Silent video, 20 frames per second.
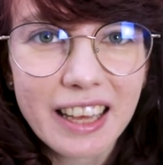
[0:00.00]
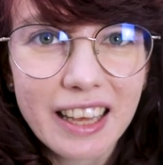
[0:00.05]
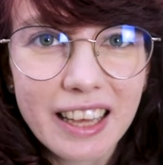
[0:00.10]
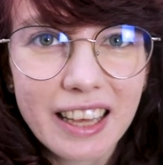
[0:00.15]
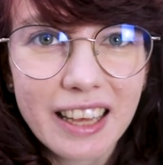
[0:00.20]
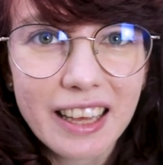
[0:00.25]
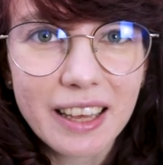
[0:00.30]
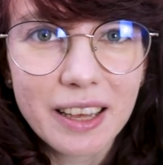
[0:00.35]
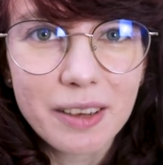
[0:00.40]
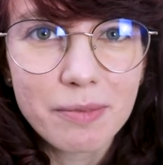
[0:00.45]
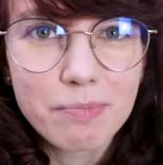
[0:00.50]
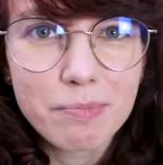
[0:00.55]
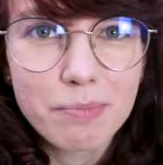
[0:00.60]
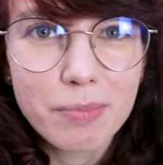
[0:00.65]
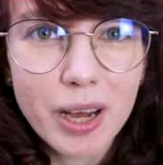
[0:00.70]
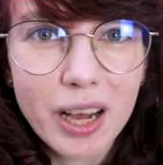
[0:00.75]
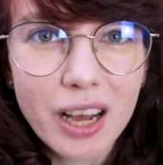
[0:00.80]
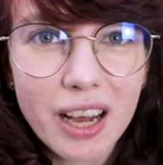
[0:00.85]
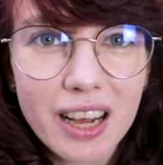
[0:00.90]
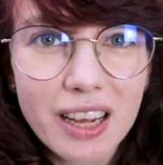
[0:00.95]
uh,
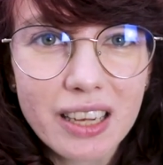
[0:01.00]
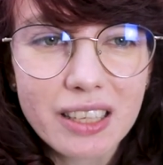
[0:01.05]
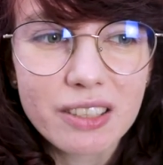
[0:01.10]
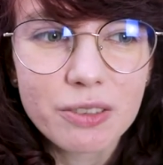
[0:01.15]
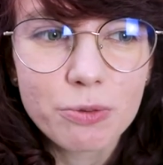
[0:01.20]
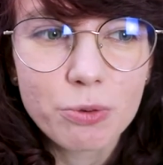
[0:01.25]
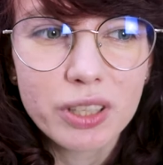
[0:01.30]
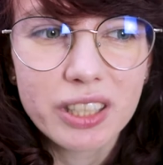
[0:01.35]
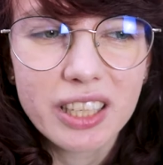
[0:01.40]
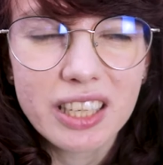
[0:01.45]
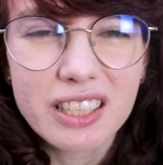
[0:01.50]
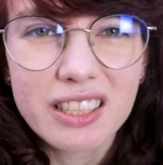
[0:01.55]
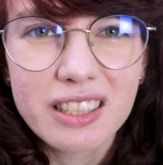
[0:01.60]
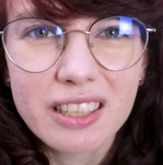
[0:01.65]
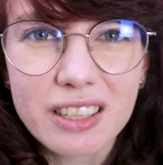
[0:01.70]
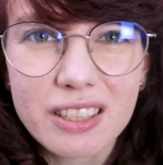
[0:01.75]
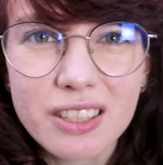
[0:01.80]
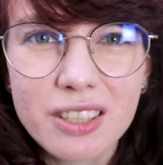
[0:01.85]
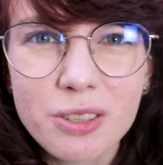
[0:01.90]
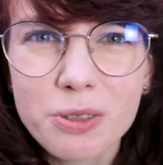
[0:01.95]
but when I
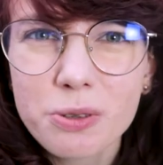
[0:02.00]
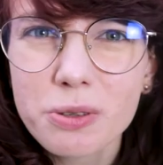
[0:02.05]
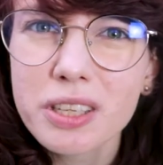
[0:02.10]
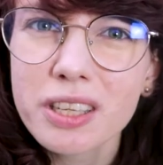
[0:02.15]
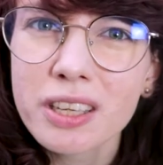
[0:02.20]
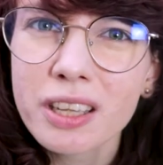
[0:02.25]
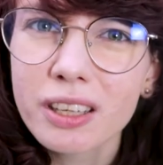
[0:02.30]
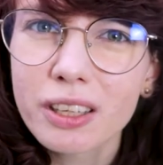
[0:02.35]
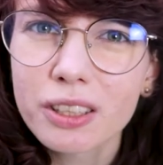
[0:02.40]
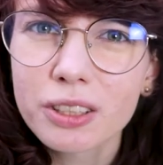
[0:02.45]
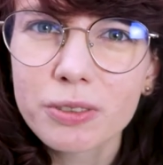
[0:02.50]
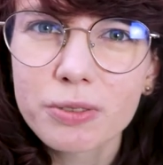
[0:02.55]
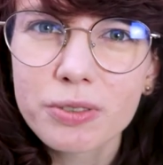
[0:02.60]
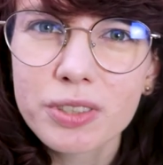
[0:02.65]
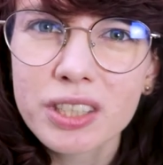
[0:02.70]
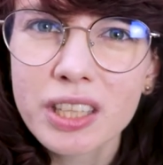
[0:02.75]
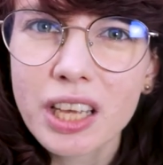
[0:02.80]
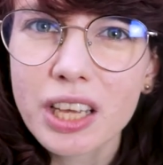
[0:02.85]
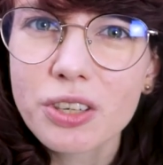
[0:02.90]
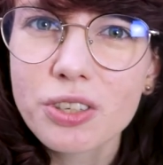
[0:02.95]
started doing a lot of
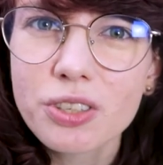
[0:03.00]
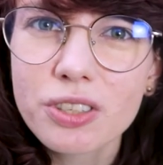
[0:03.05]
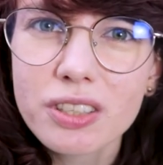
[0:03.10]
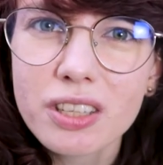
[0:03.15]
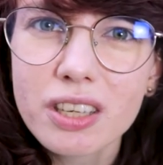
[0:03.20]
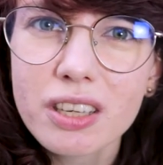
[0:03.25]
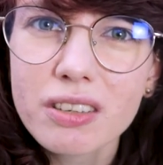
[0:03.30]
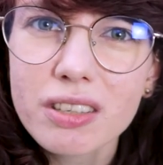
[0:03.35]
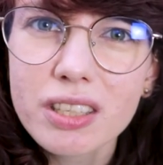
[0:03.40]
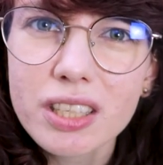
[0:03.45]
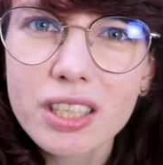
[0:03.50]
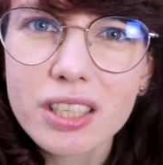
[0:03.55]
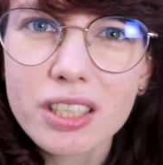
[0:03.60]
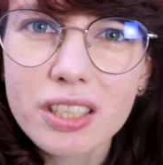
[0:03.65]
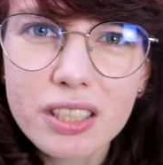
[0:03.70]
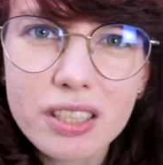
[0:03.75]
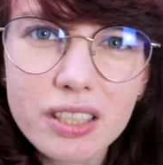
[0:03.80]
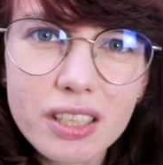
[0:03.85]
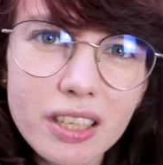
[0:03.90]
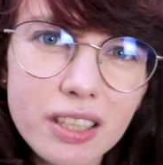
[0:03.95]
stationery
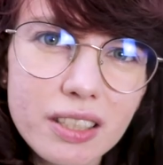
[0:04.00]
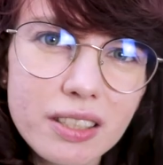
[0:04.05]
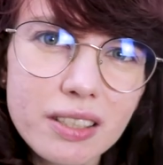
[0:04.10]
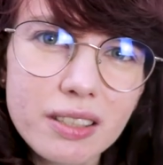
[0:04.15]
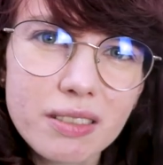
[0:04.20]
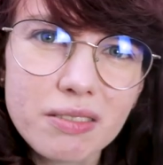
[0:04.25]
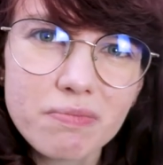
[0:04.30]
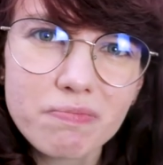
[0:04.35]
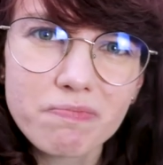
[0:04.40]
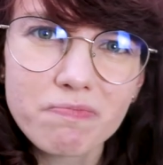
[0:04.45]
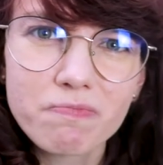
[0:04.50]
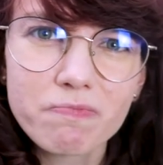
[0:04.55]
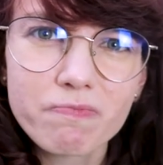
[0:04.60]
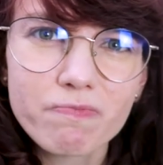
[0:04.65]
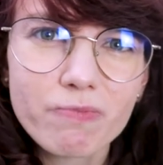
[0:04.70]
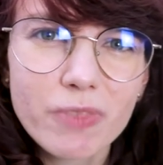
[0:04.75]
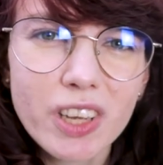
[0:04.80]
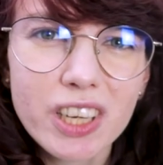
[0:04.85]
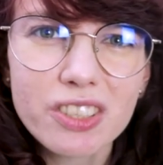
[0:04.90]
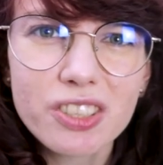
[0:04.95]
it just
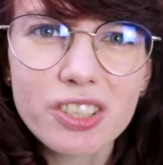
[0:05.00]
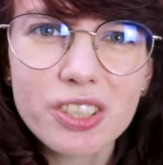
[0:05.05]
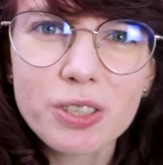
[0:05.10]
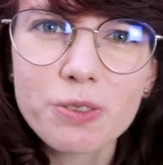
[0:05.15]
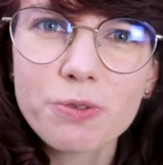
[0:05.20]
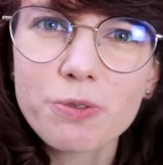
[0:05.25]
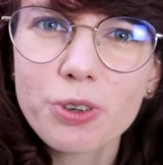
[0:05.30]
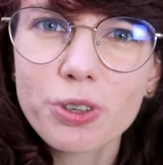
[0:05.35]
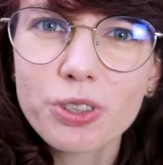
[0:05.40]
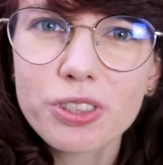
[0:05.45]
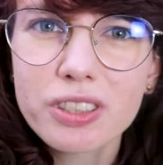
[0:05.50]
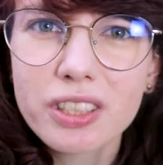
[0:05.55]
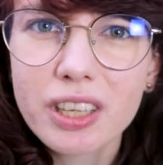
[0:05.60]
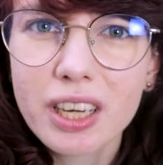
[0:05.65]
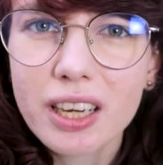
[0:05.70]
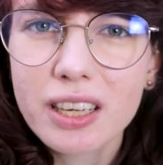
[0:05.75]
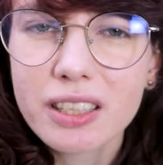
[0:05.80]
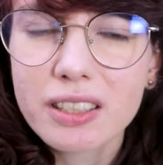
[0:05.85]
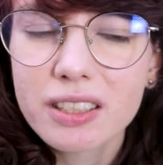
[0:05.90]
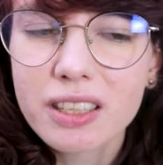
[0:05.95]
I just thought
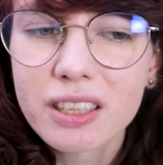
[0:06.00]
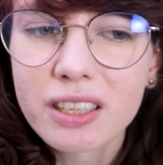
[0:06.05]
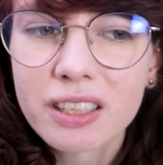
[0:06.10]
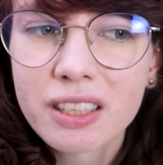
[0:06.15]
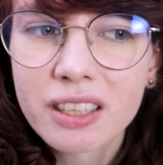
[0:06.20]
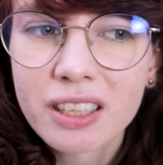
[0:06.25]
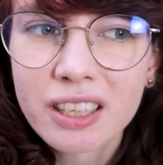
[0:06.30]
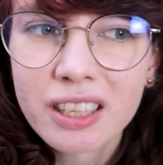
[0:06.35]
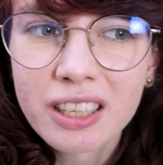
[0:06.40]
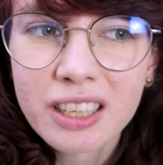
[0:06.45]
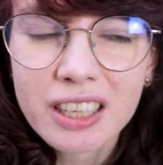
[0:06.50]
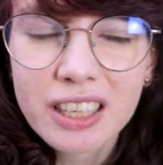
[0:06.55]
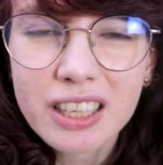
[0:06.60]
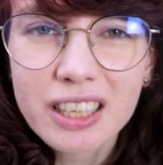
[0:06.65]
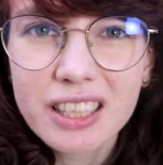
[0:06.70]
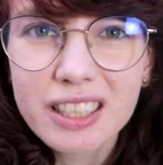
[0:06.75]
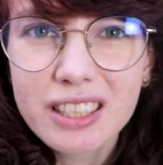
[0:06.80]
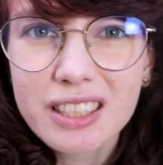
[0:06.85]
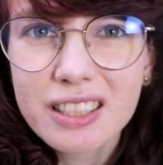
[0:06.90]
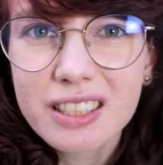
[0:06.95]
that
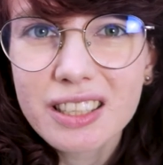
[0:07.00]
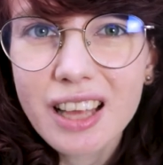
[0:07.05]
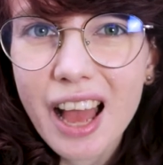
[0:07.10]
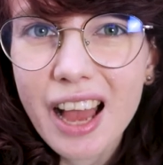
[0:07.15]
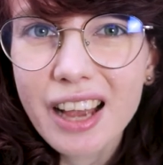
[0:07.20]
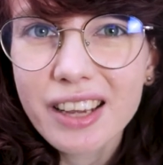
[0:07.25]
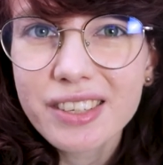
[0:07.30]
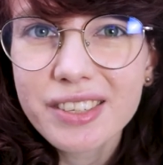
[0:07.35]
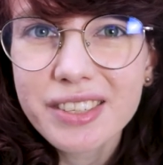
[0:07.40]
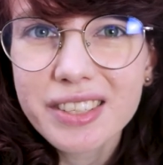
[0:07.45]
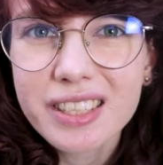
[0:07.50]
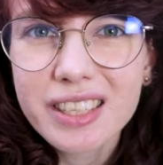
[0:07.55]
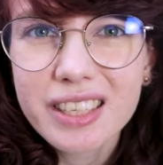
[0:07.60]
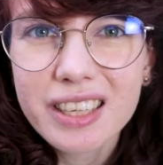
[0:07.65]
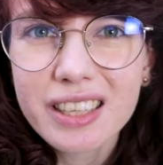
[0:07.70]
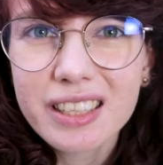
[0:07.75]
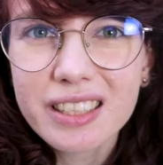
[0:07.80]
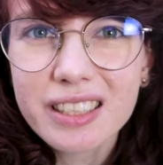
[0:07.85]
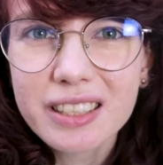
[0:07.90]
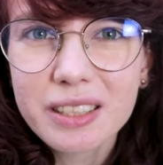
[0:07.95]
it's actually
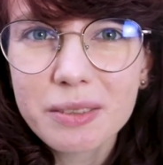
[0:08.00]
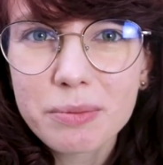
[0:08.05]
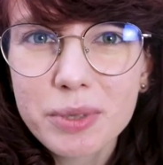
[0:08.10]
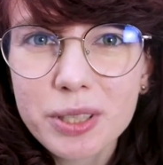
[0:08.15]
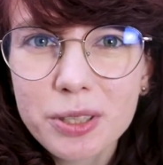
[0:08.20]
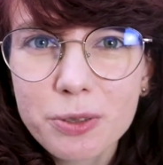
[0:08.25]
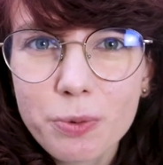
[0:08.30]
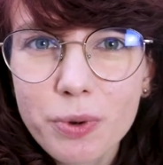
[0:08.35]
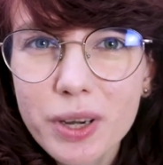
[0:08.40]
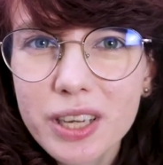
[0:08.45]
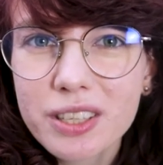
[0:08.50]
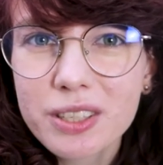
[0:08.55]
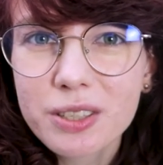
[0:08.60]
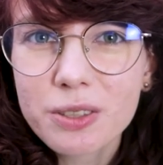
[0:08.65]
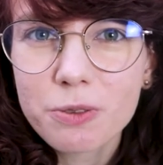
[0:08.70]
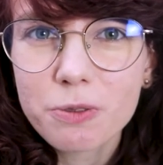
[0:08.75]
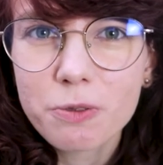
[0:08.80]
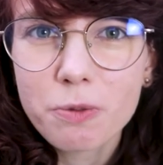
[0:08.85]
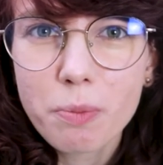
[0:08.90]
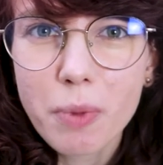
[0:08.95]
a little bit waste
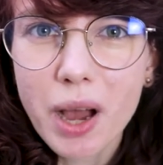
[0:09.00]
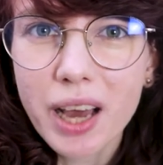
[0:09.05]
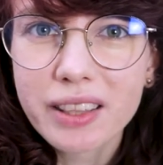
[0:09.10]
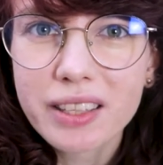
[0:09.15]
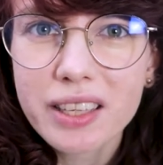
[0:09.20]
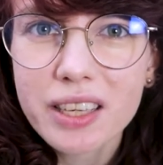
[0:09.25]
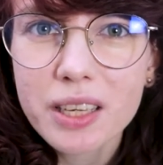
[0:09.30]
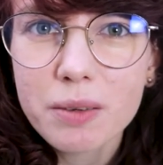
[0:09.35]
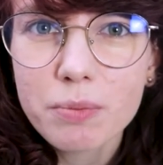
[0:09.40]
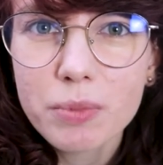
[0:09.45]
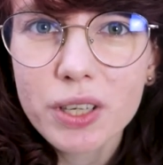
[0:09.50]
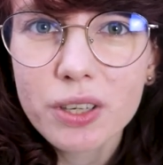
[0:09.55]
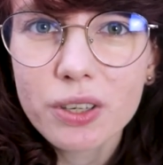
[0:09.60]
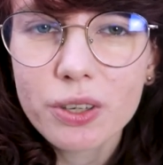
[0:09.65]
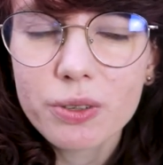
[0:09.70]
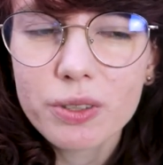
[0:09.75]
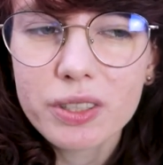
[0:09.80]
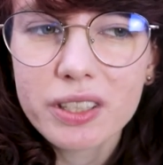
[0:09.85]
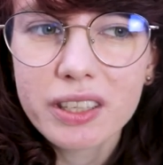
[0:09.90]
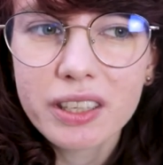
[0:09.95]
of money
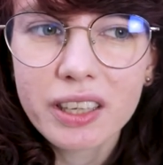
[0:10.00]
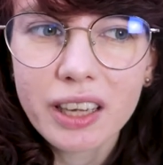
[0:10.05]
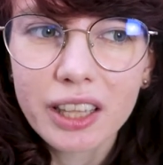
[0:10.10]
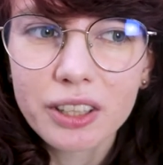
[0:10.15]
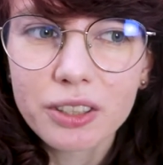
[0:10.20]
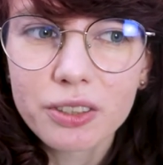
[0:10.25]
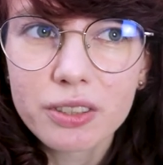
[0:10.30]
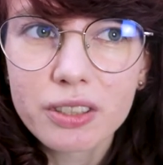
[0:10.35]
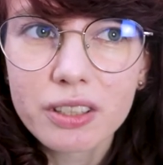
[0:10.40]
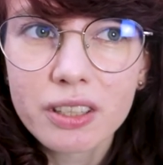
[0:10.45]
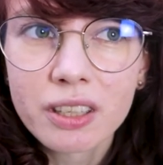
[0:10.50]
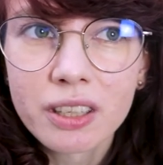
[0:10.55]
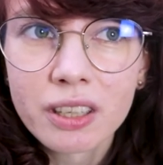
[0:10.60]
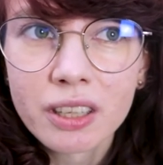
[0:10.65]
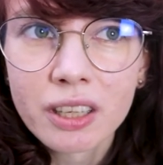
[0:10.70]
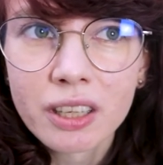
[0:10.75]
because the Canon